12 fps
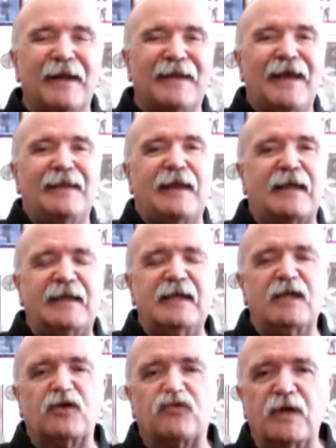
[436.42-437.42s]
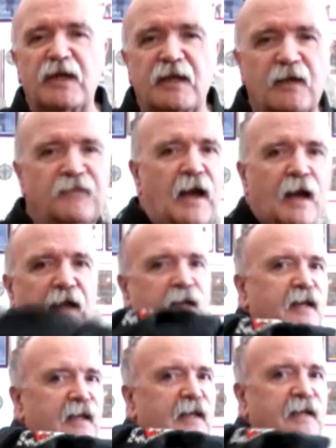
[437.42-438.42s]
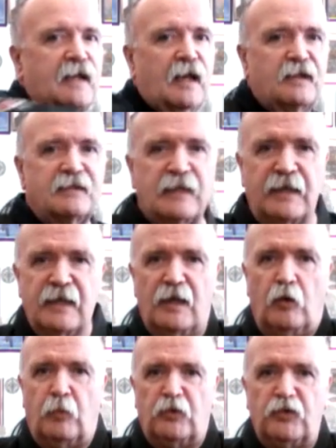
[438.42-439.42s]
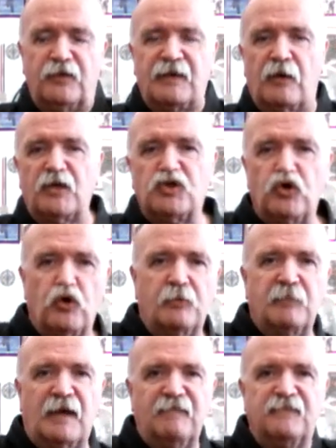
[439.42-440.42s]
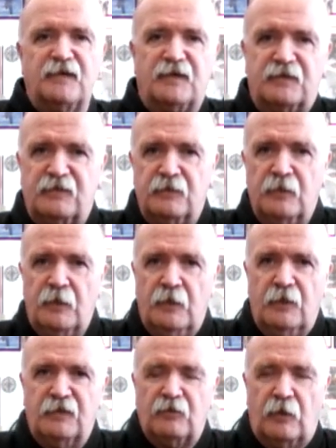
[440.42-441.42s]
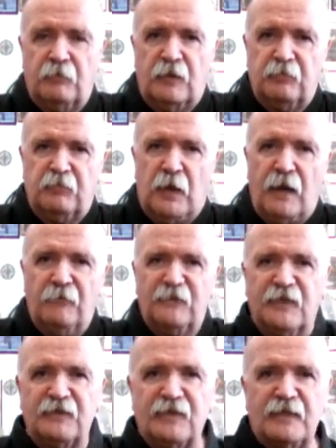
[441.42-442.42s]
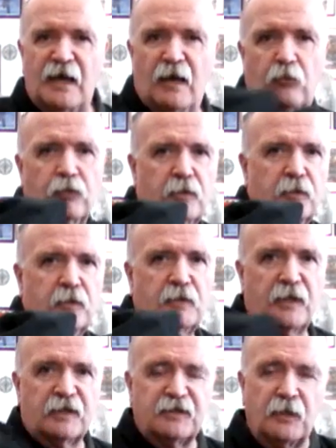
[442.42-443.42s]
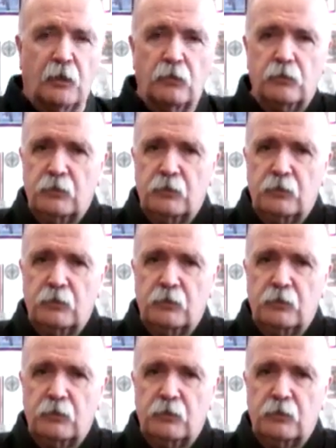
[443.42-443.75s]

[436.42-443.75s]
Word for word: but again, that key ingredient of that in tight elbow. Notice how I turn my fist. So I, it, palm facing down, like so.